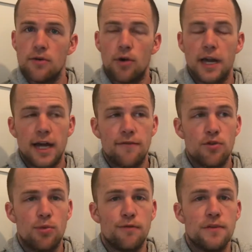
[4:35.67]
what have you,
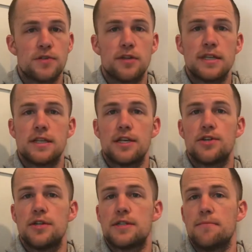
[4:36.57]
but
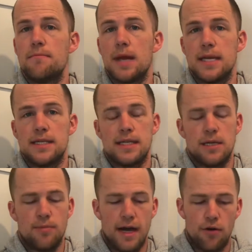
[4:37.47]
visualization is amazingly
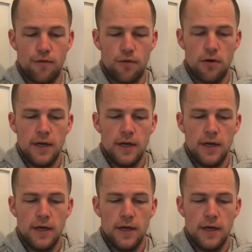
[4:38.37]
powerful.